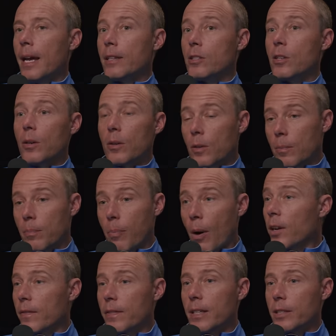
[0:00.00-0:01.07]
And so
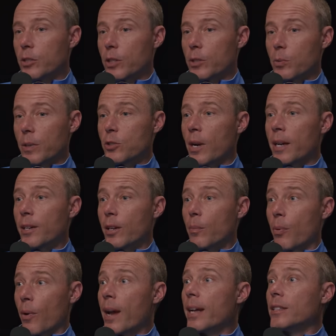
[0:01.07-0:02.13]
part of it is just retraining
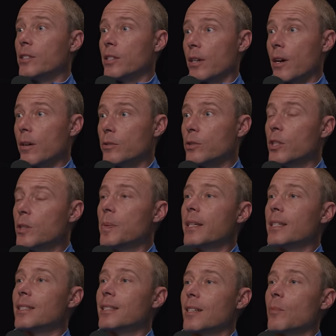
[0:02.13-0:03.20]
your brain to go, just
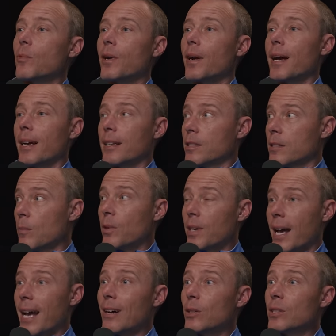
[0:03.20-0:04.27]
because
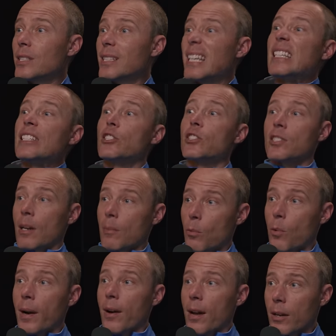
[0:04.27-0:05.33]
someone else is
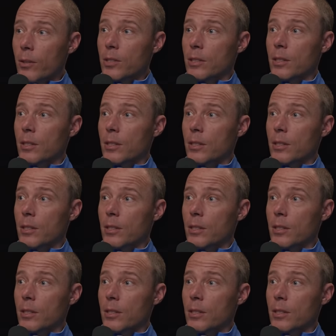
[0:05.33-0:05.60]
somewhere else.